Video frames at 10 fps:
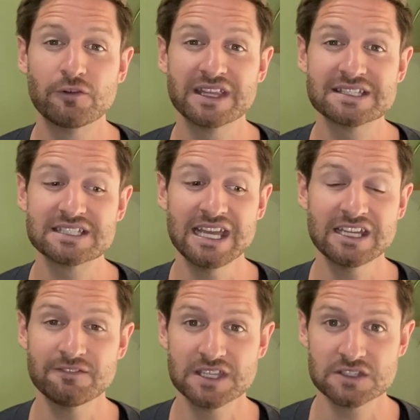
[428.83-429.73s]
for the sake
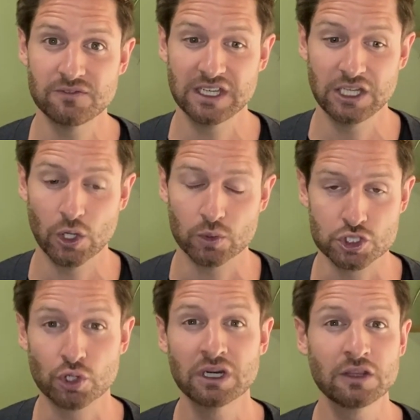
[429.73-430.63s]
of this video,
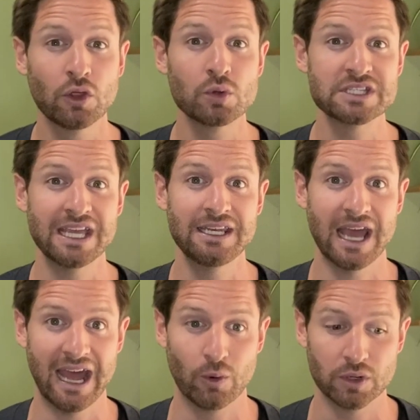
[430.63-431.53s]
during those eight
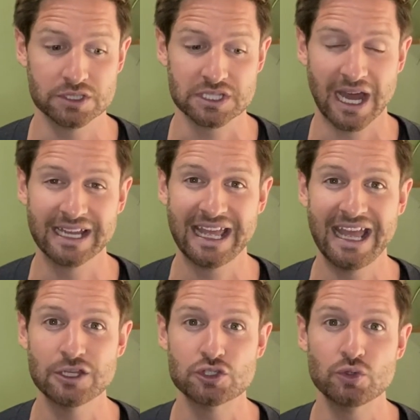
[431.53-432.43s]
hours, I
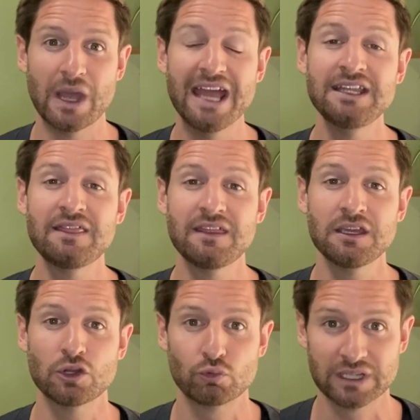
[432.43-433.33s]
can't do
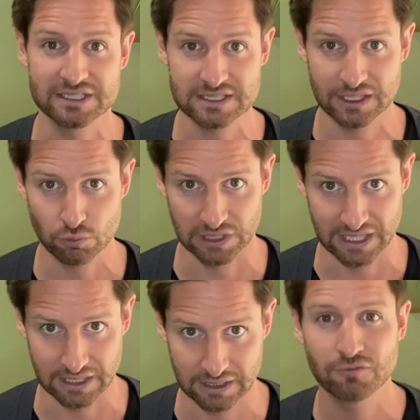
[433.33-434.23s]
anything real estate
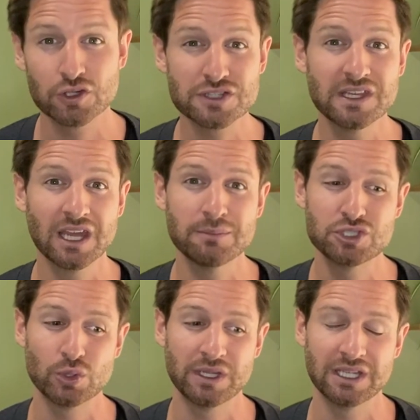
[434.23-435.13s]
related. First thing I'm
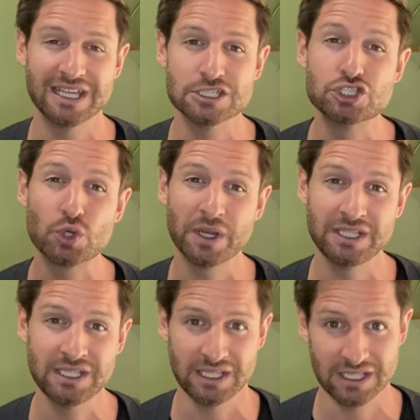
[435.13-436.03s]
doing is
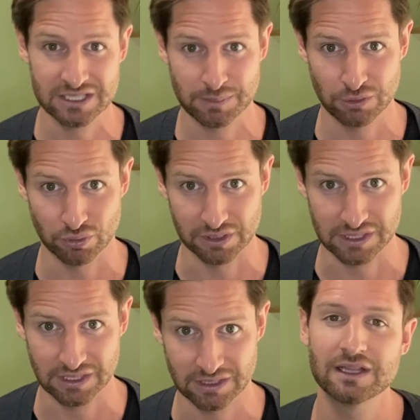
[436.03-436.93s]
joining eXp
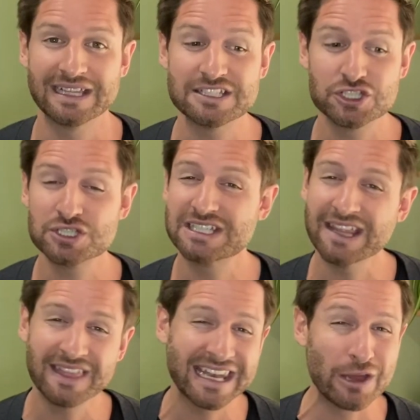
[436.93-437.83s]
Realty. Let's just
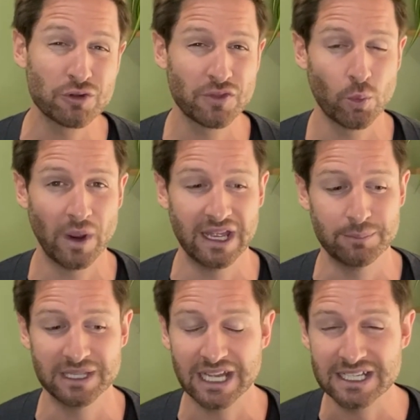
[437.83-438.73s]
get that out of the way,
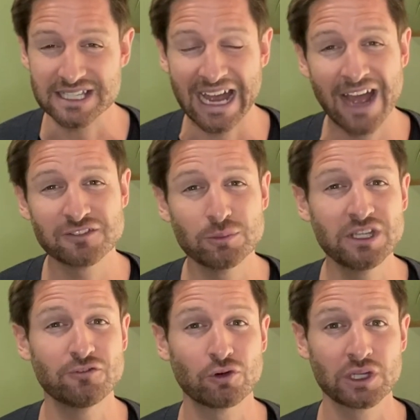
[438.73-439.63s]
because I have to be
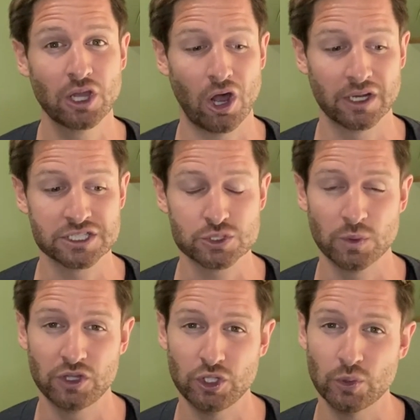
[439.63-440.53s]
fully honest
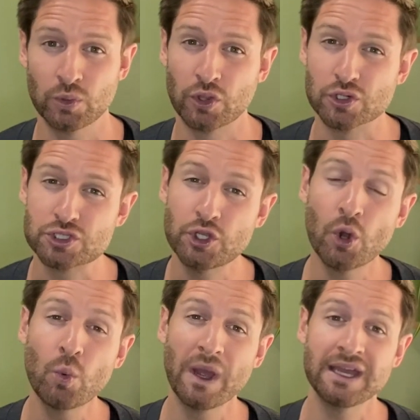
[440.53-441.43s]
with you. There's no
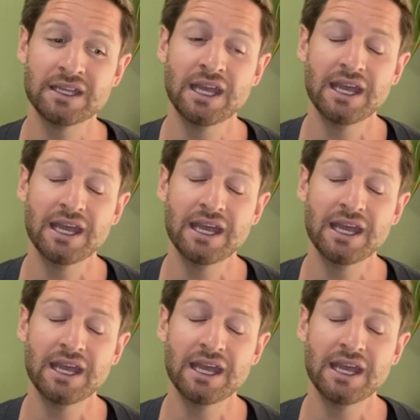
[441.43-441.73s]
way